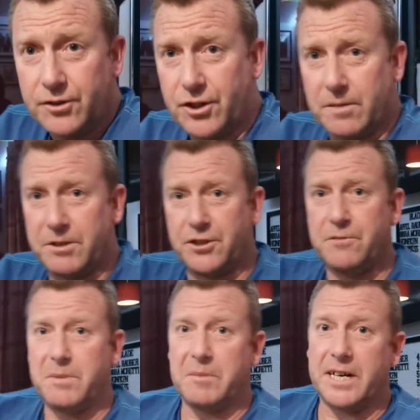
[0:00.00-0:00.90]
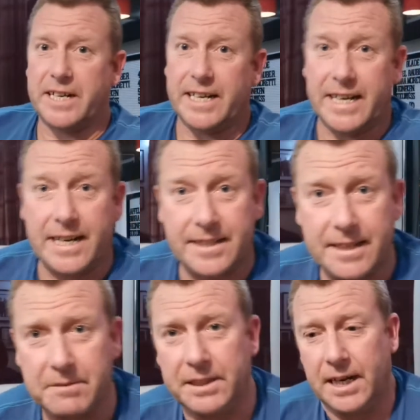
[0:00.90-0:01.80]
German supermarket gas,
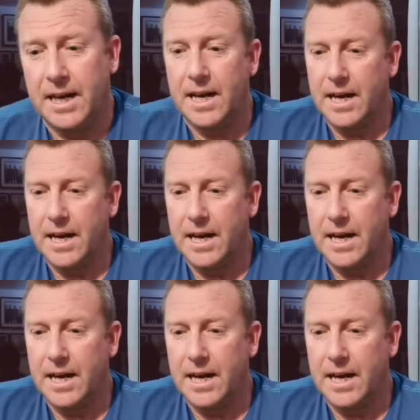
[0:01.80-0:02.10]
that one.